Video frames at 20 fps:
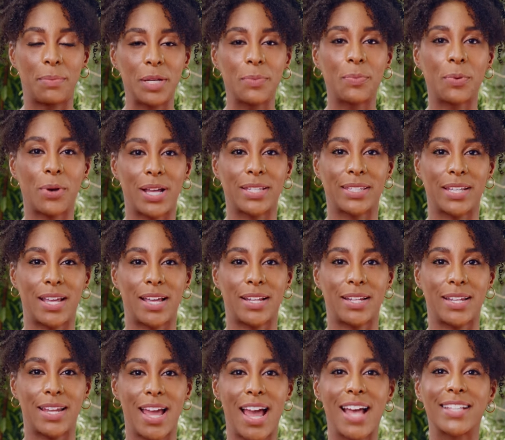be
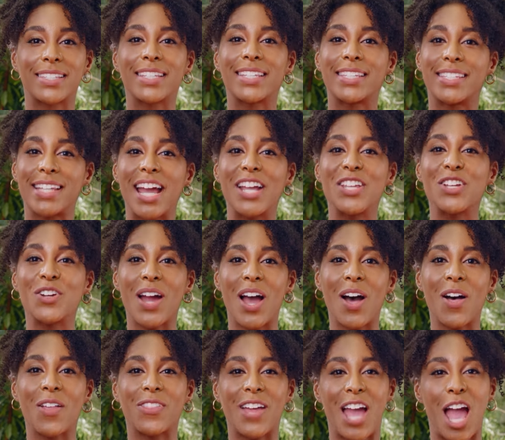present, and sustain your
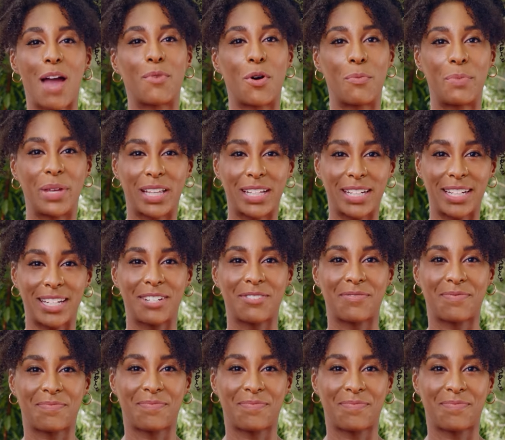health and mobility.